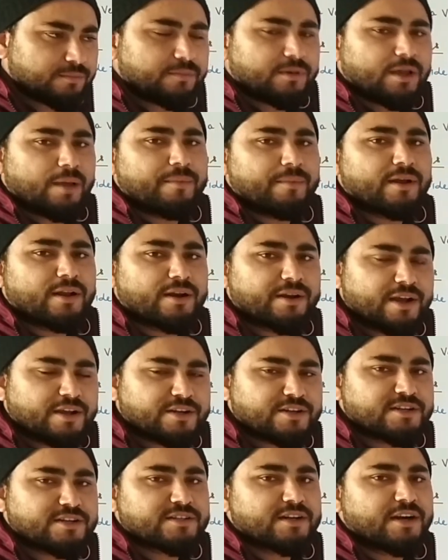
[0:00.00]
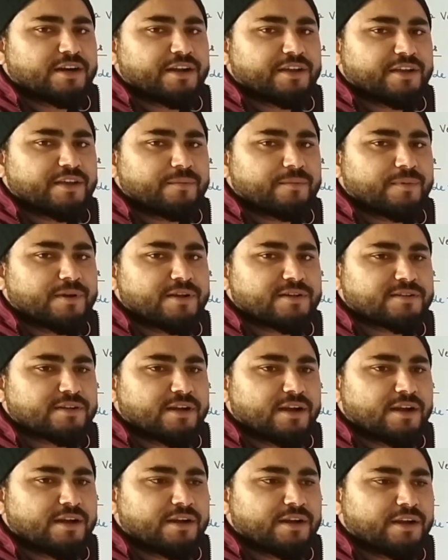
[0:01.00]
some chemical reactions are taking place
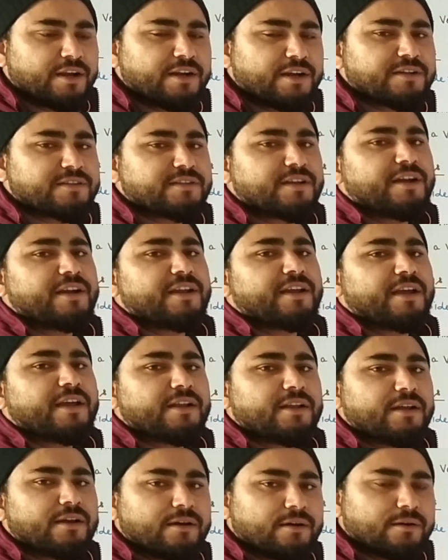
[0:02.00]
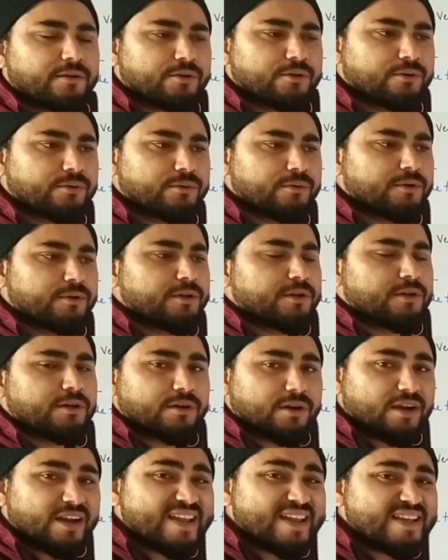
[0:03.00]
and heat is getting
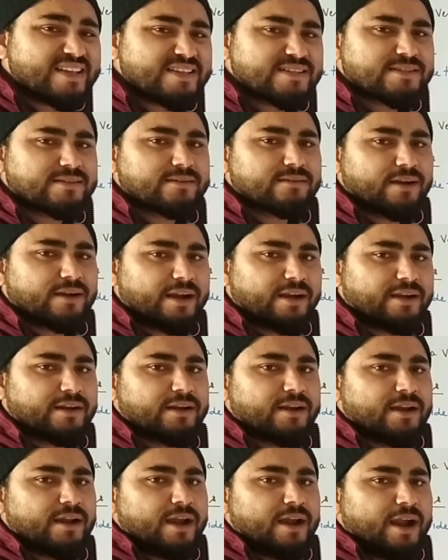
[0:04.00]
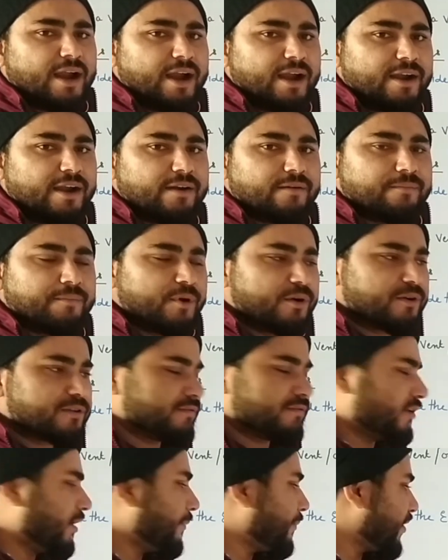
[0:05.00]
released, right? And
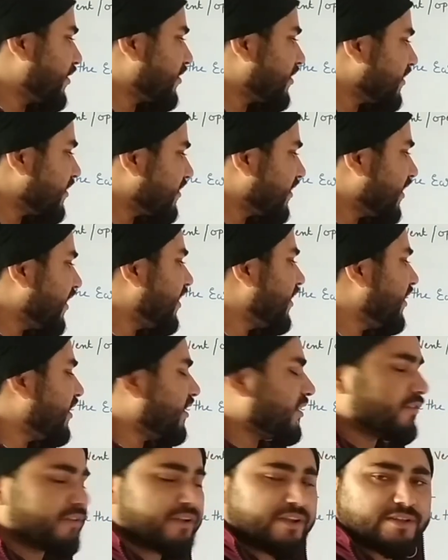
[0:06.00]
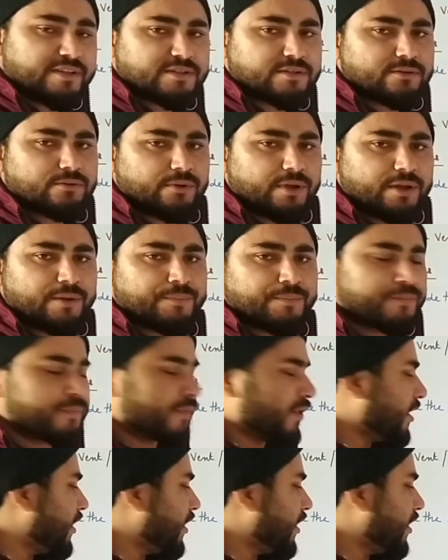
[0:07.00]
because of that, pressure is getting increased. Okay,